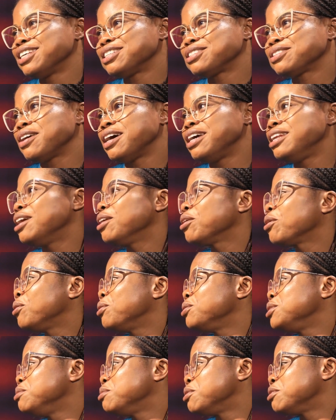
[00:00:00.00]
So I now
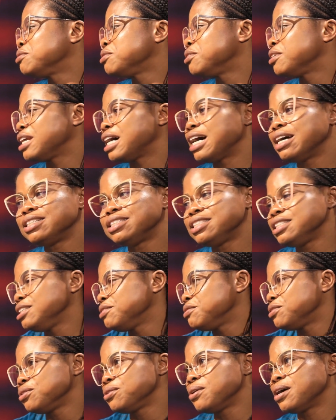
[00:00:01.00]
called him on phone. I
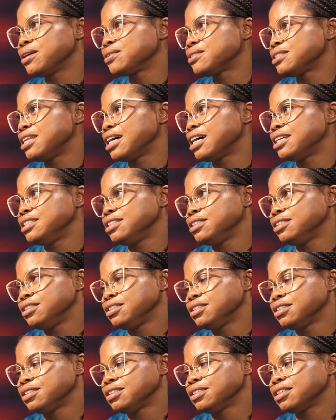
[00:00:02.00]
didn't even go out that day.
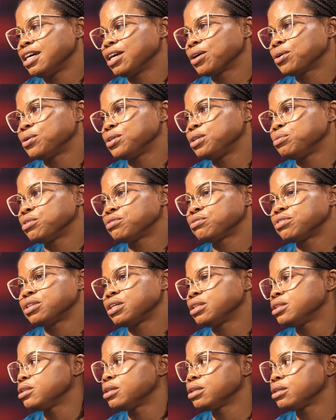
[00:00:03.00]
I called him on phone
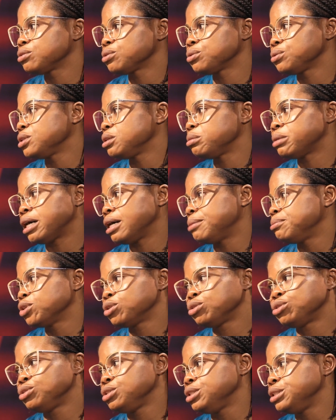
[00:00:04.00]
and told him I'm
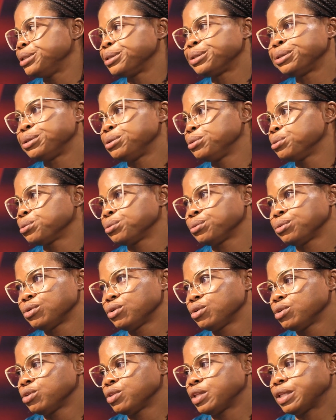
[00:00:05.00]
not doing again.
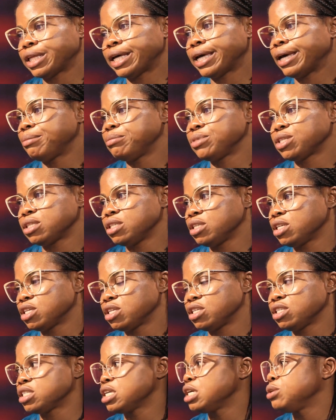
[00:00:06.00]
I am sick.
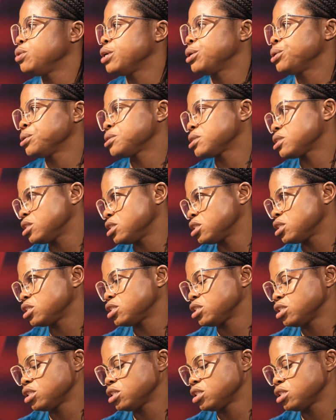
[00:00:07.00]
He said, you are not sick.